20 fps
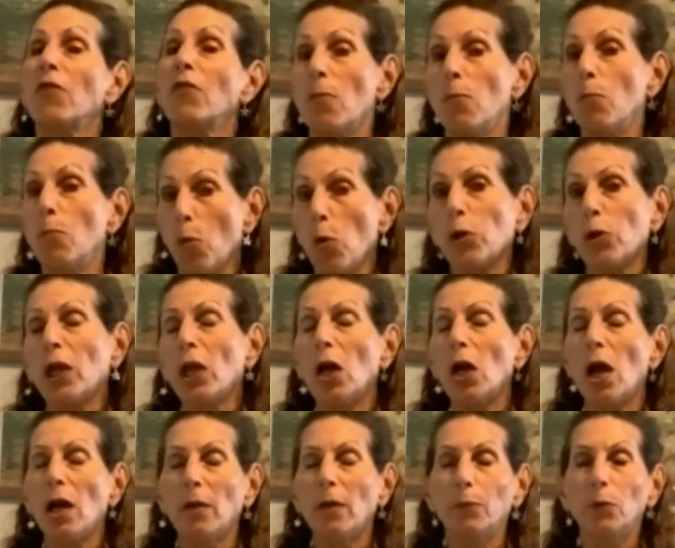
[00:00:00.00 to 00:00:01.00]
working
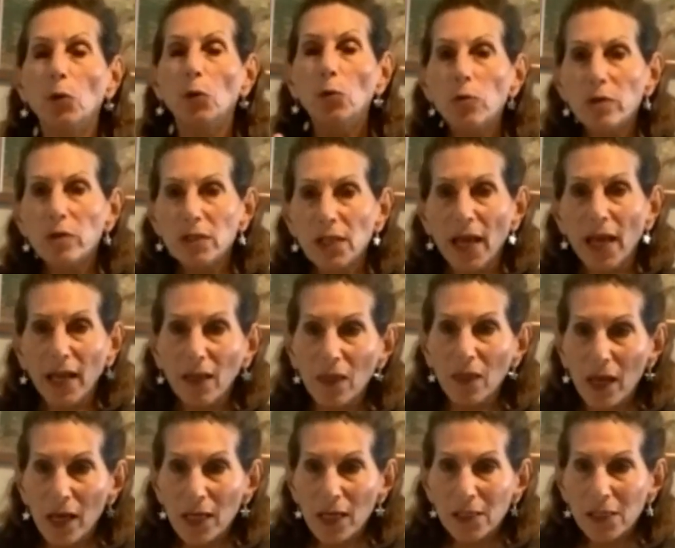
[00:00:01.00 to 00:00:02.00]
on computers like
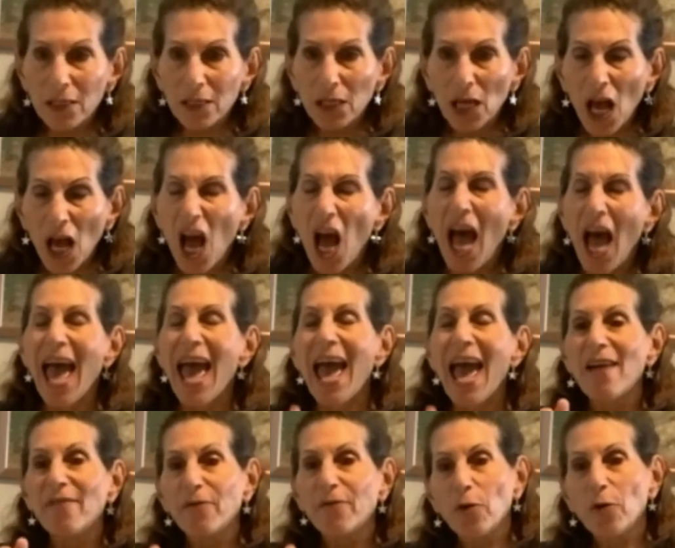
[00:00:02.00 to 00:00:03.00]
this,
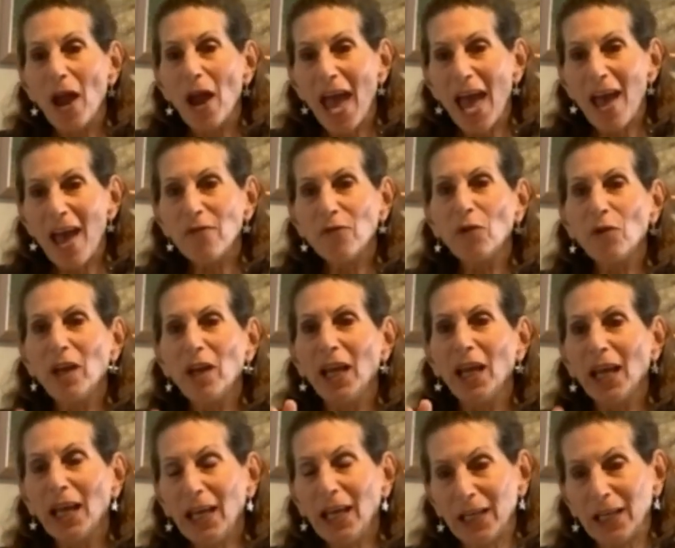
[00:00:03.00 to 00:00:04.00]
for every
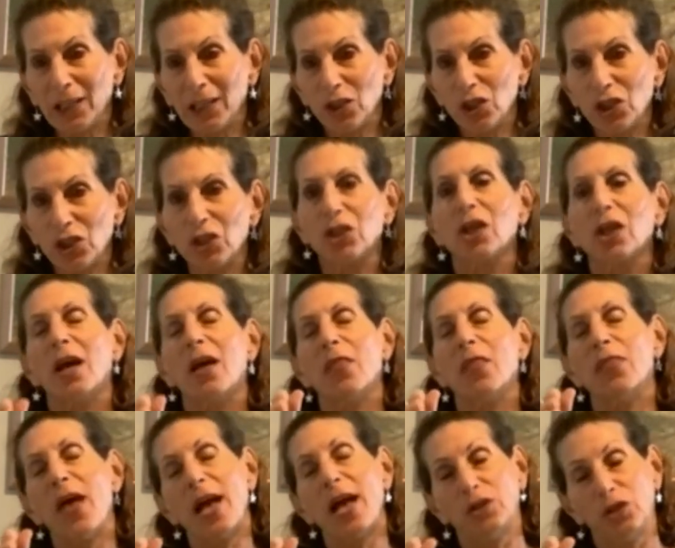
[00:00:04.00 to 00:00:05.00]
inch
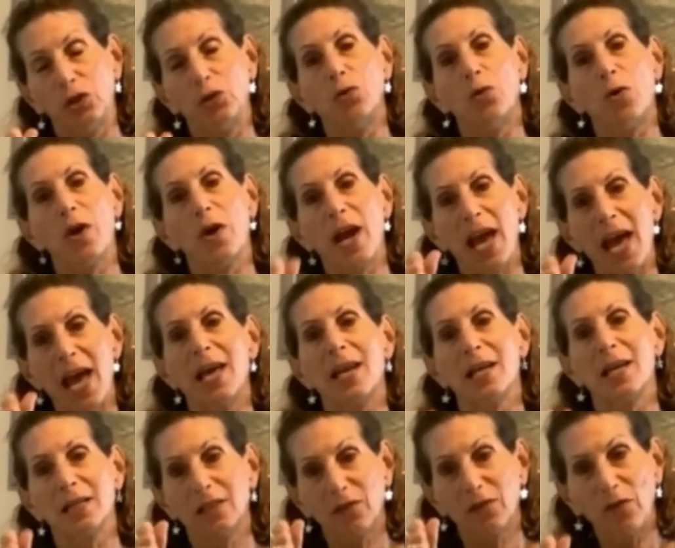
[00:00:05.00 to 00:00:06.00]
that your head
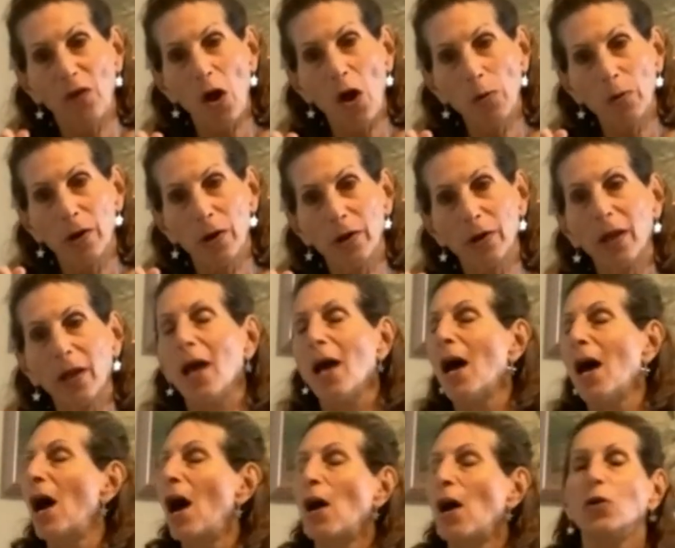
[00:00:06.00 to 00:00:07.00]
is forward,
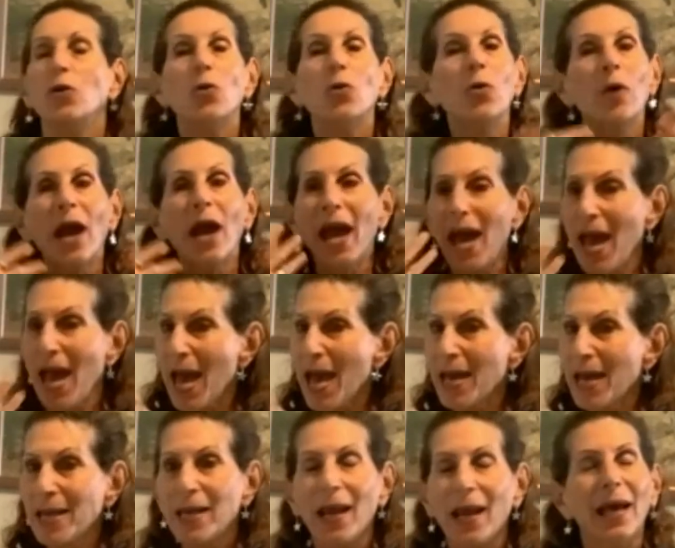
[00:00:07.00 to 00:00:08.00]
your head
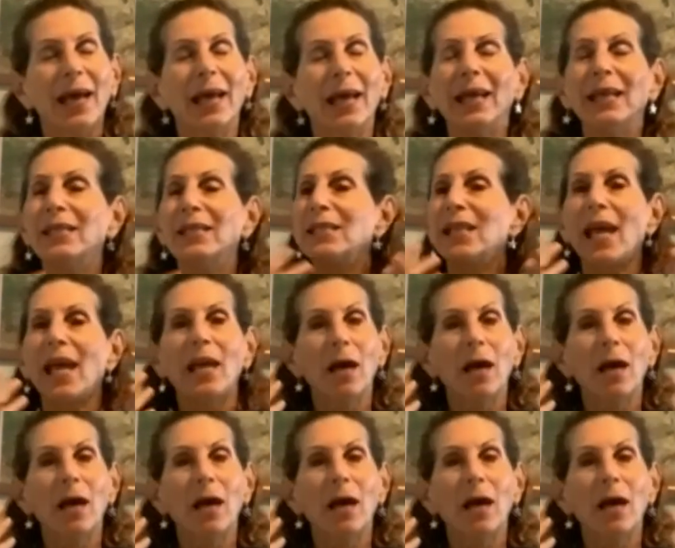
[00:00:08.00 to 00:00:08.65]
is like